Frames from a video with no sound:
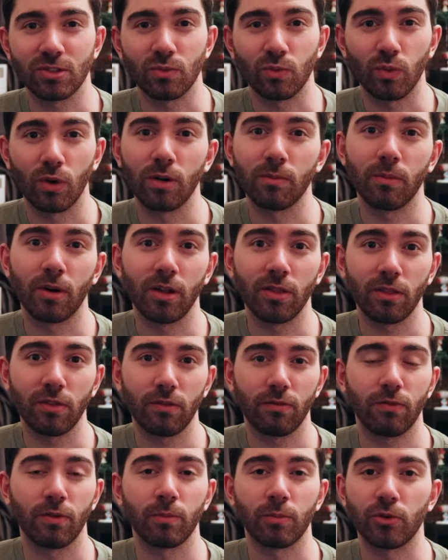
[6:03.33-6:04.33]
in 1
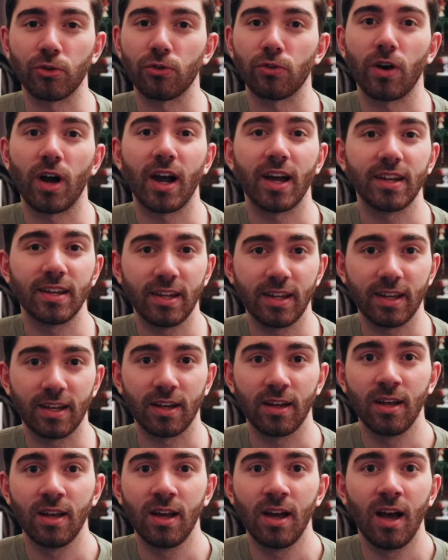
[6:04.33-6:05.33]
month from
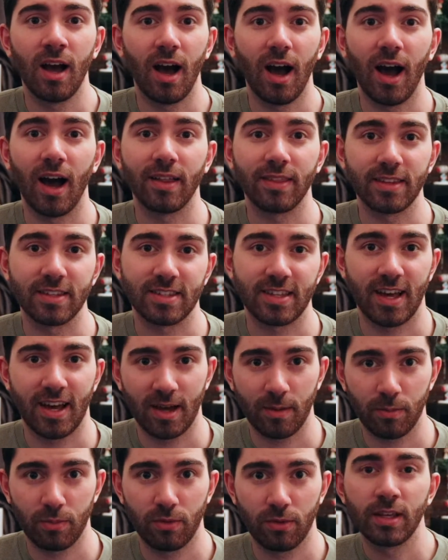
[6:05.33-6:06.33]
grinding on this
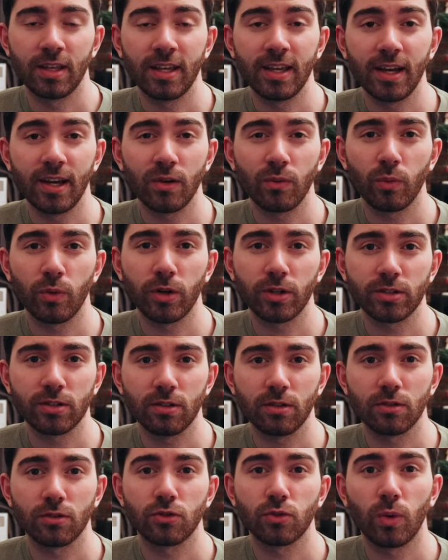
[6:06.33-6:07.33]
app. He had worked
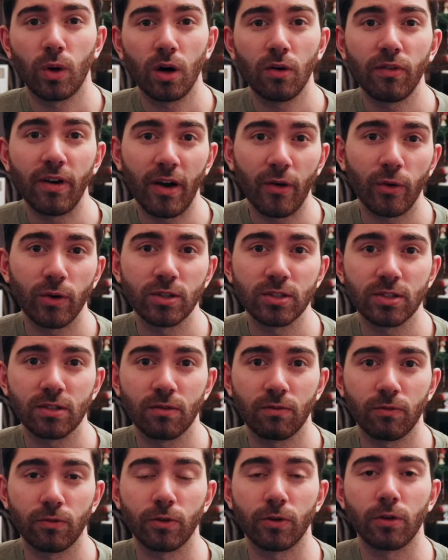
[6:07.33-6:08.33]
12 hours
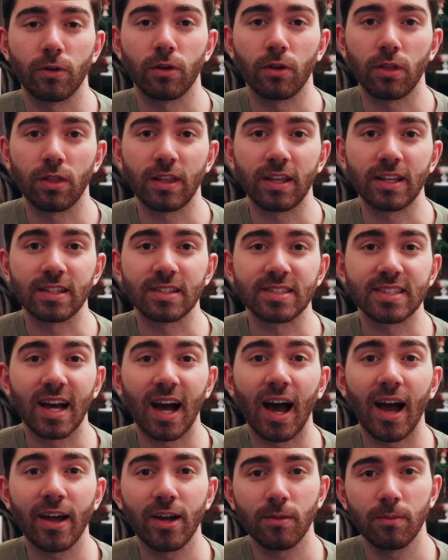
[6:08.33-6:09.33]
for the
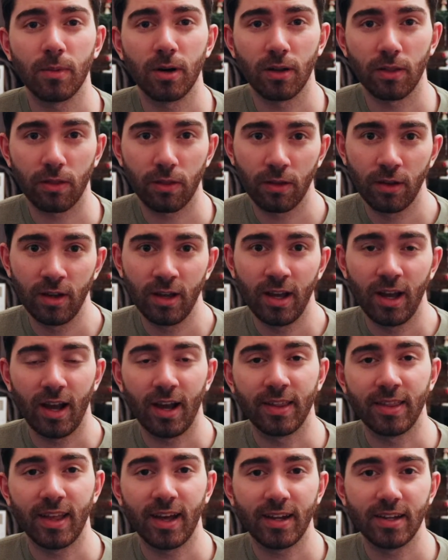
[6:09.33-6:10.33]
entire month,
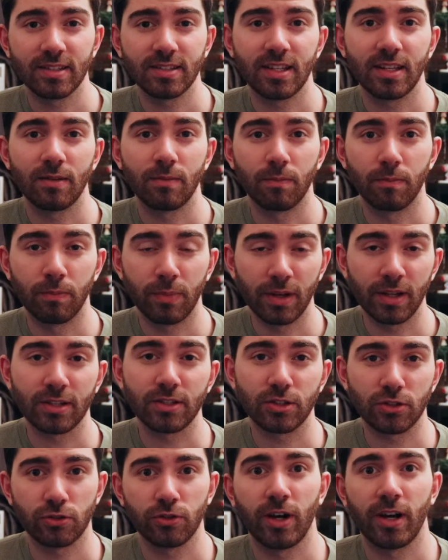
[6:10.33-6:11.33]
and that is a big
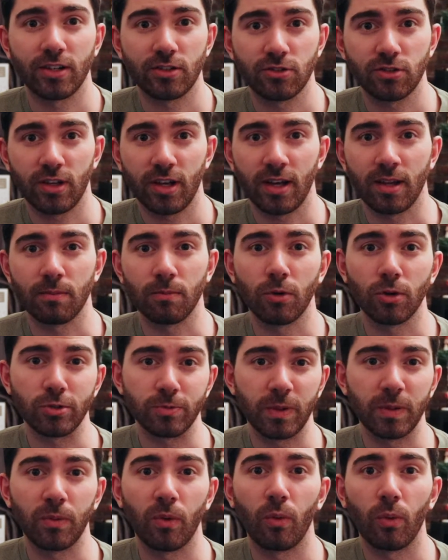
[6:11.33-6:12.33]
stretch, and most
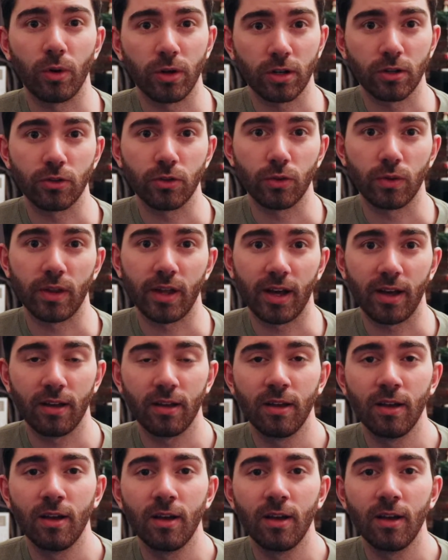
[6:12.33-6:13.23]
people wouldn't do that.